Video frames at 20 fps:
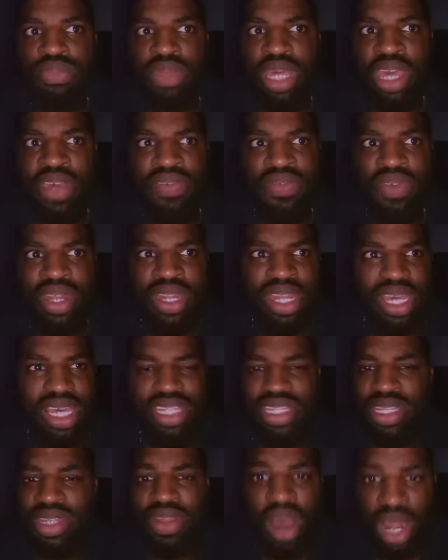even
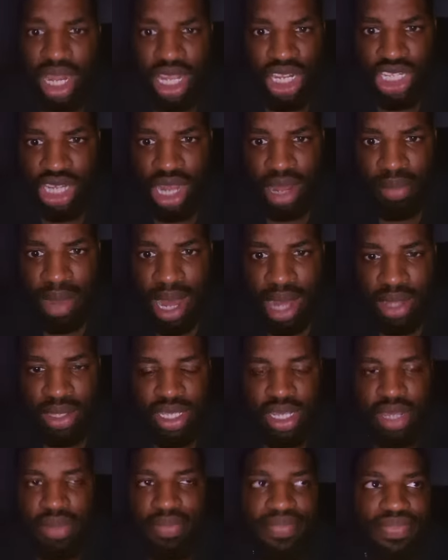his knowledge
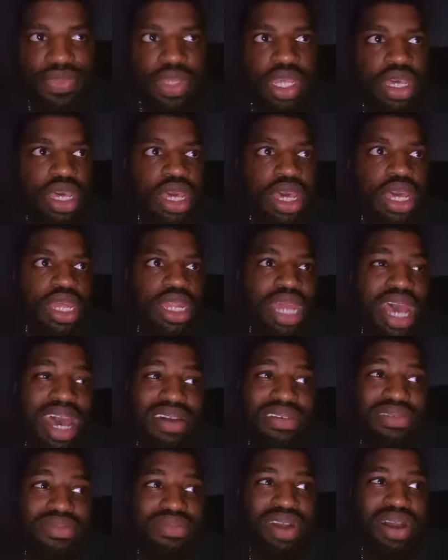about it.
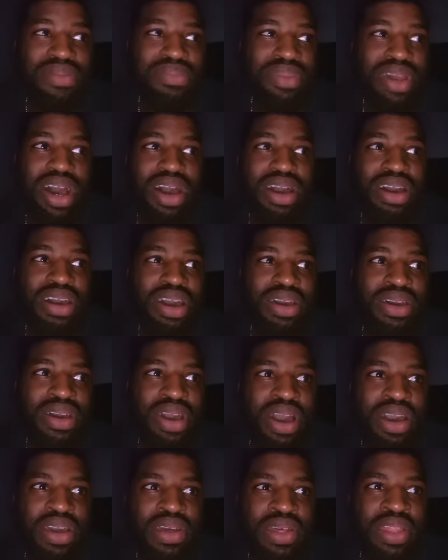Now, I'm not
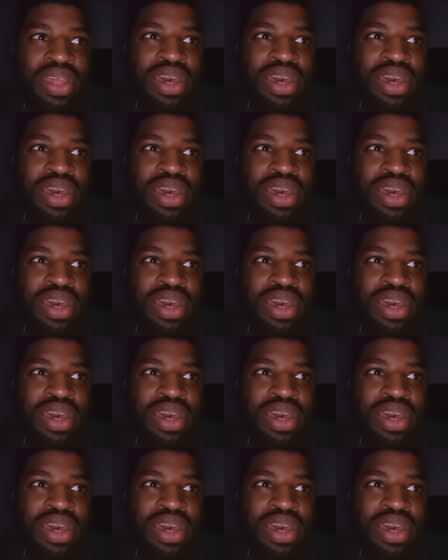a